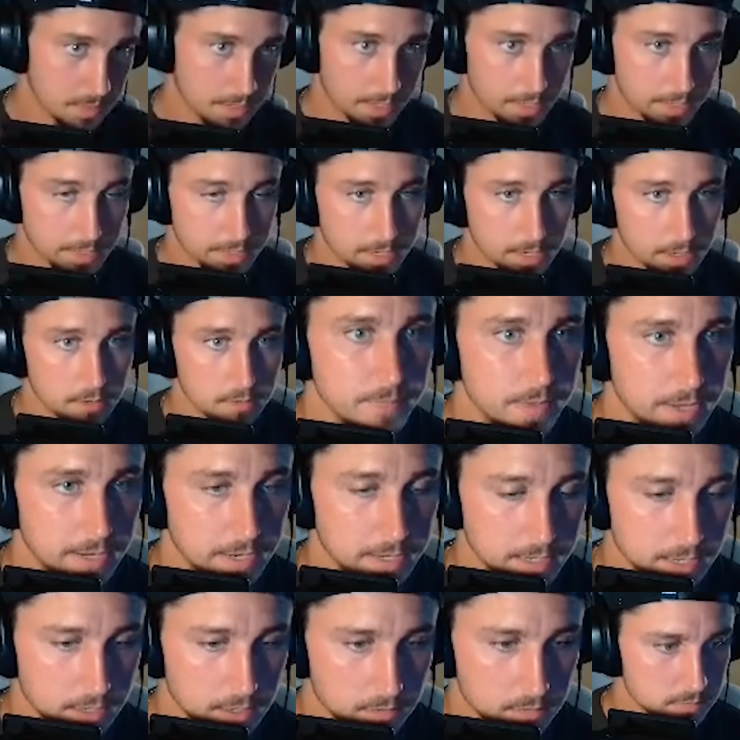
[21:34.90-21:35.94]
Hey now, hey
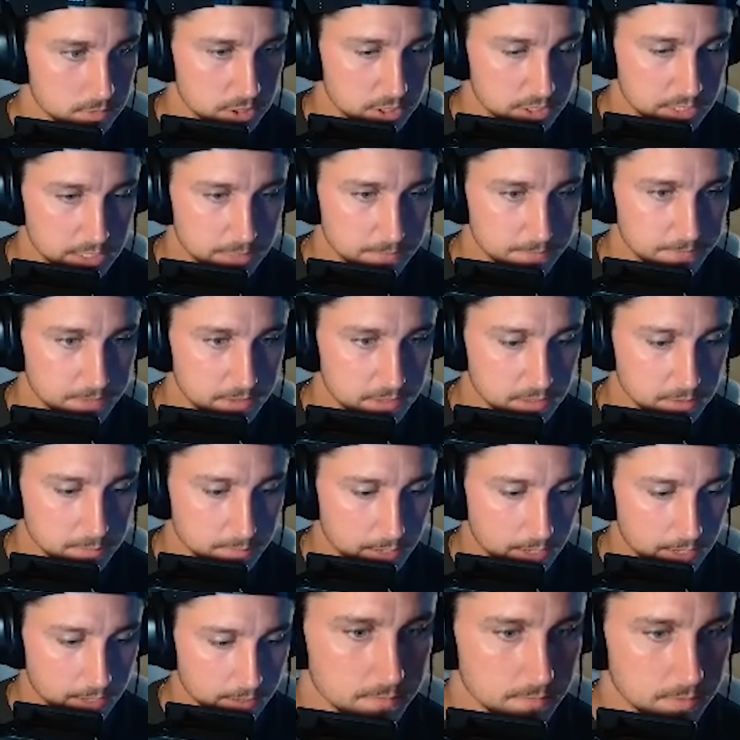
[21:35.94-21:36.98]
now, just keep feeding the
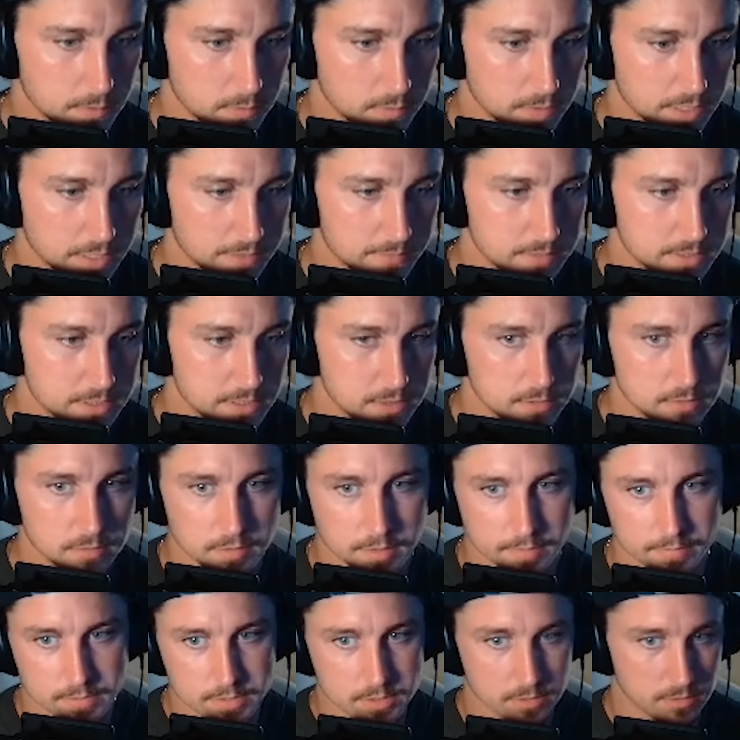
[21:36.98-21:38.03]
back. They want to give it to you, give it to